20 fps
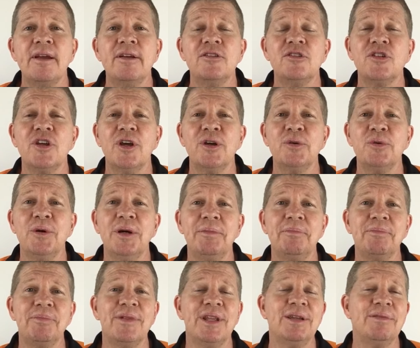
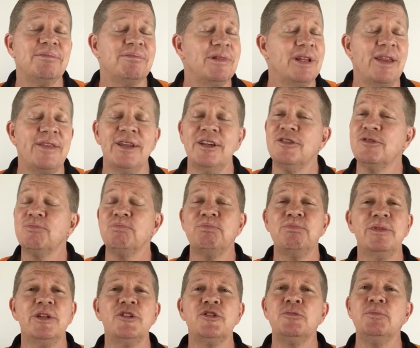So
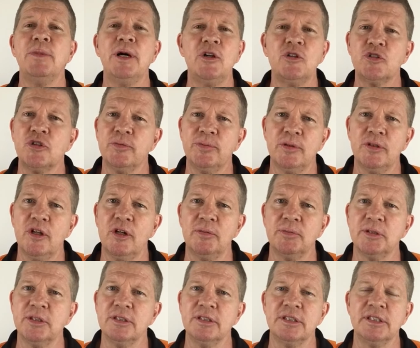there's multiple
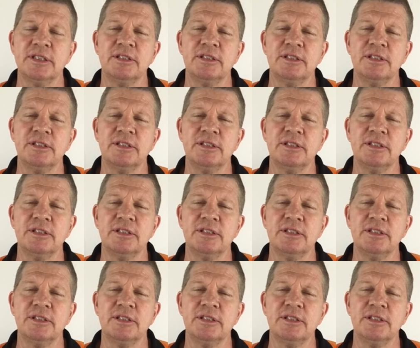options.